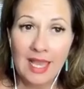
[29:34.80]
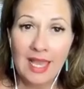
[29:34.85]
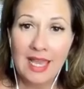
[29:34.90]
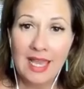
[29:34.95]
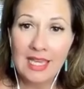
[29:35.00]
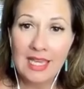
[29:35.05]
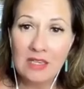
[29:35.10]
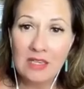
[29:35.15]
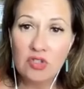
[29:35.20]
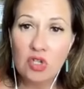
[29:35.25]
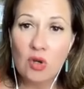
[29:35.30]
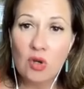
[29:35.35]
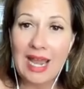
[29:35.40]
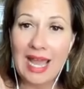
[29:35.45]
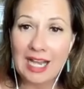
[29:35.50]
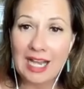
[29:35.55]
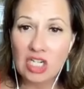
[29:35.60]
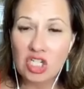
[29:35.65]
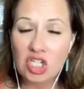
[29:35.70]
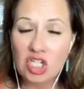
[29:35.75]
It gives you an
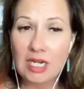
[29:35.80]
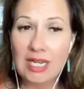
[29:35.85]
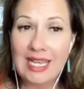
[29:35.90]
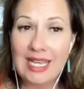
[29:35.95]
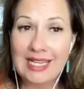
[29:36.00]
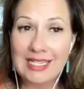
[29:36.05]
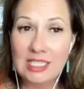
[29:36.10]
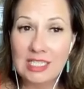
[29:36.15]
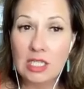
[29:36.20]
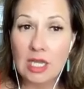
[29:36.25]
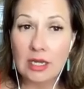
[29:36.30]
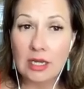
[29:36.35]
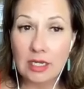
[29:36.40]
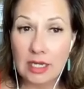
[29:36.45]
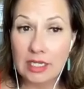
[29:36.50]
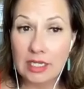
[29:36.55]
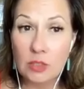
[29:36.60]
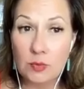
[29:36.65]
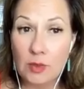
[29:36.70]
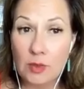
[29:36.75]
actually
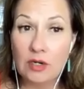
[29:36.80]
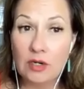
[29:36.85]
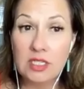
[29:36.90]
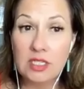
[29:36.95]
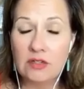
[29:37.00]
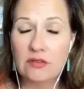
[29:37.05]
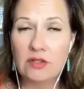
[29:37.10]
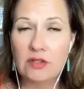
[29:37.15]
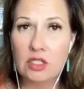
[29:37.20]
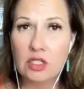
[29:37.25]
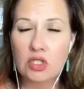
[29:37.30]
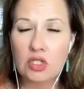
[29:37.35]
experience of it.